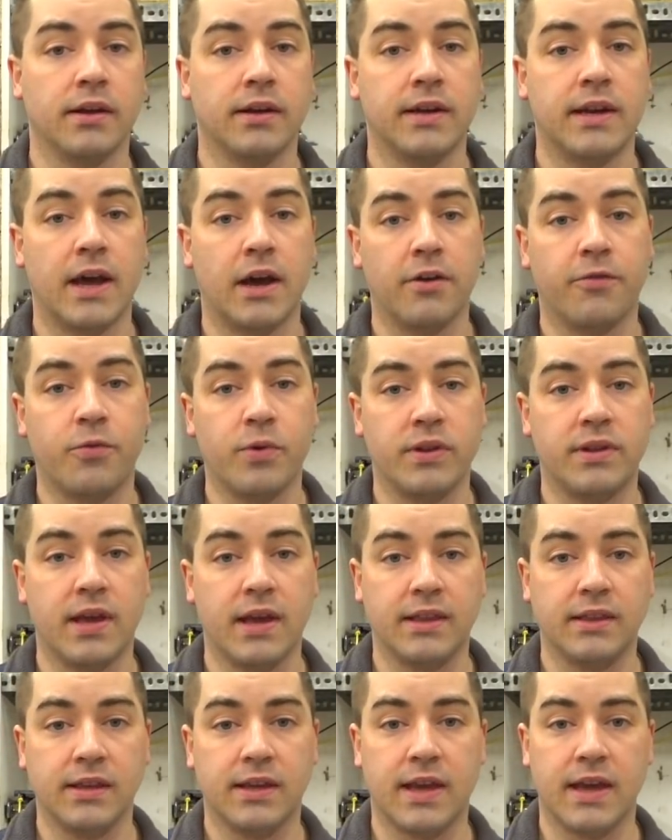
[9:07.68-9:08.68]
Now, if we
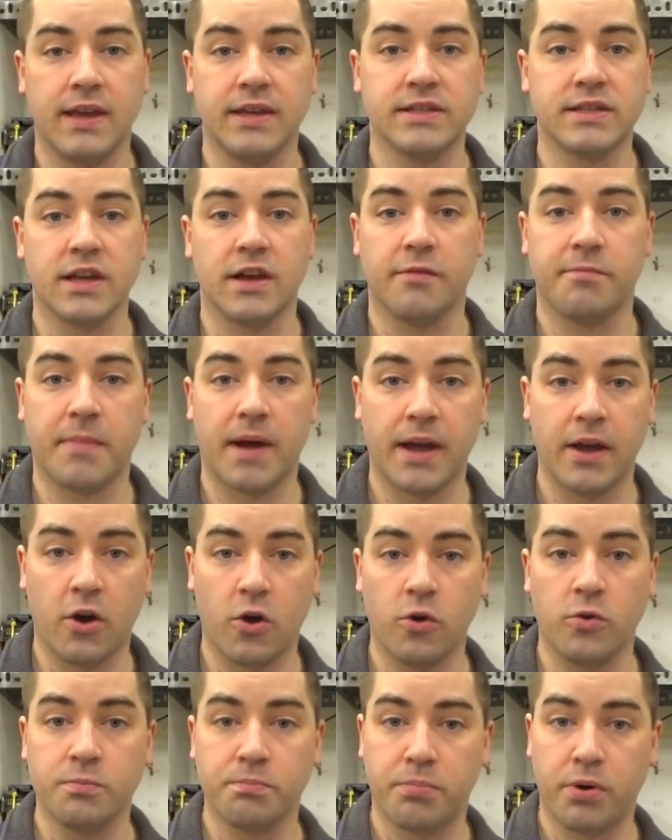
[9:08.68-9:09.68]
take the case of my
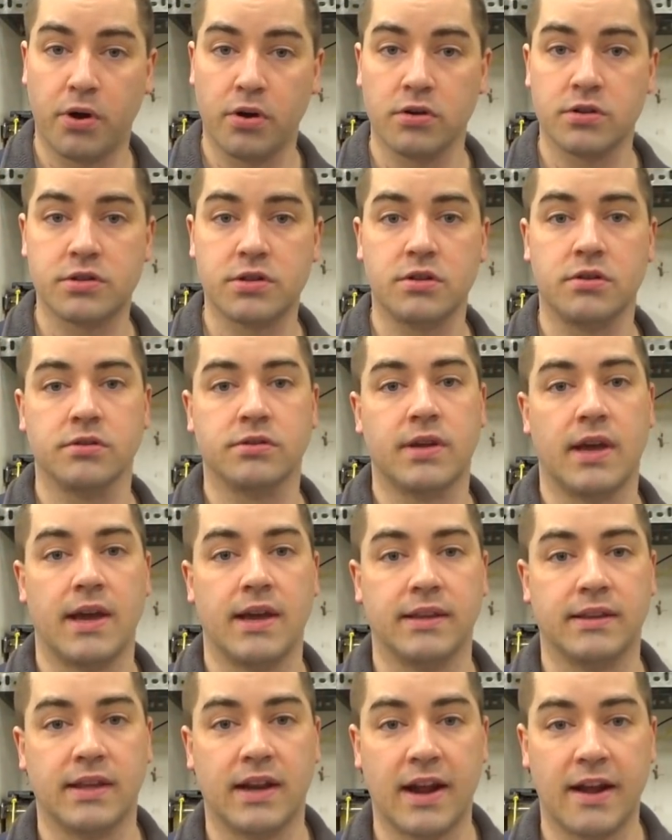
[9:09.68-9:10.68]
own personal
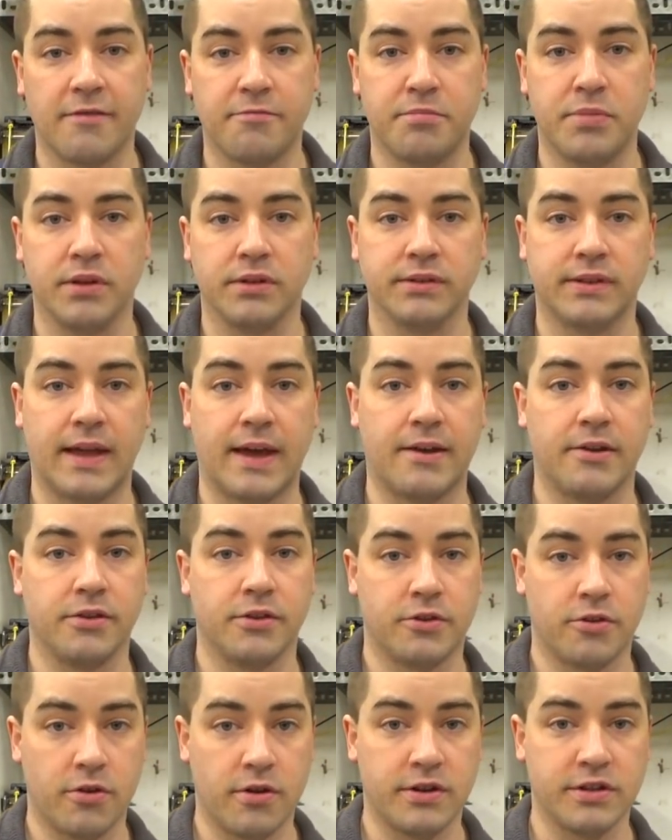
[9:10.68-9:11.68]
tank that I've built down in the
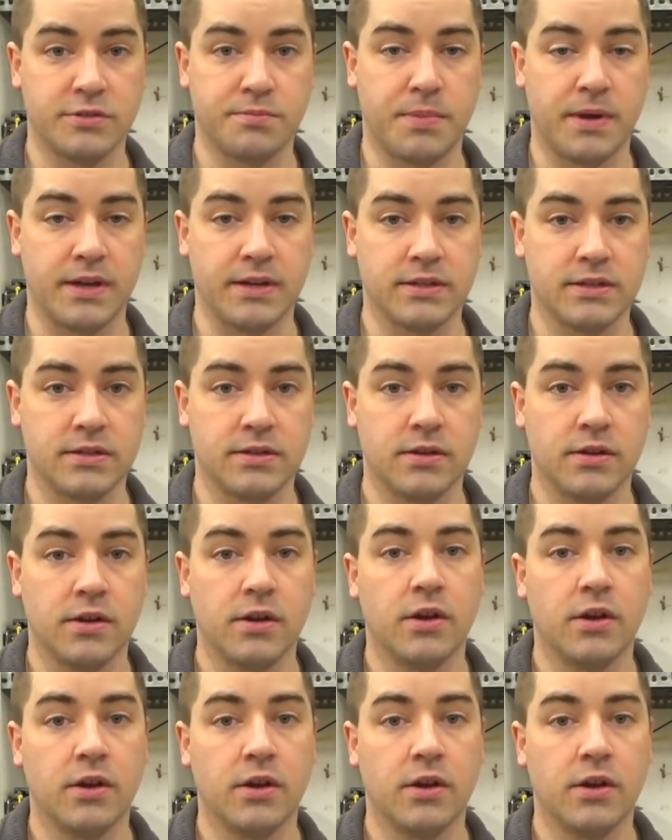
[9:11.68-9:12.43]
crawl space,